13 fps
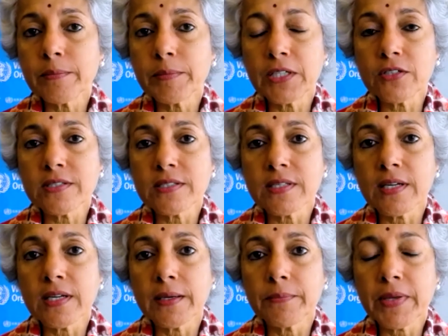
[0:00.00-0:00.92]
because
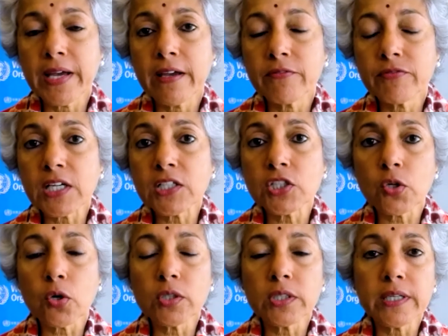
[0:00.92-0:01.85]
I have touched
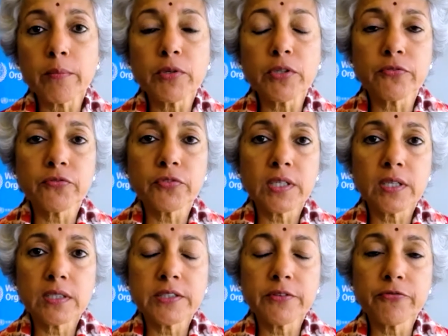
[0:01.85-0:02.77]
on a number of
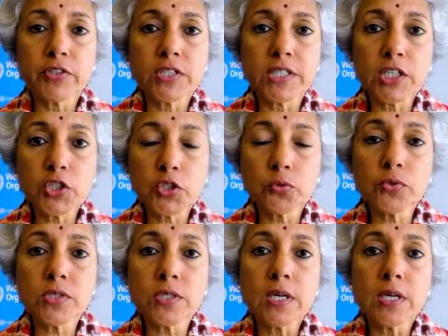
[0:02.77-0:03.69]
different
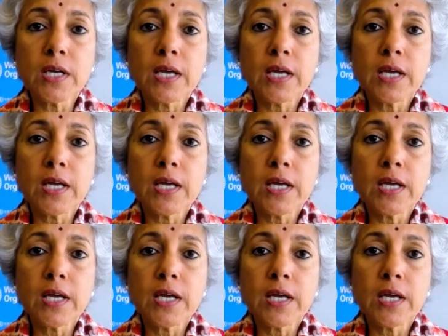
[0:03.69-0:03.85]
issues.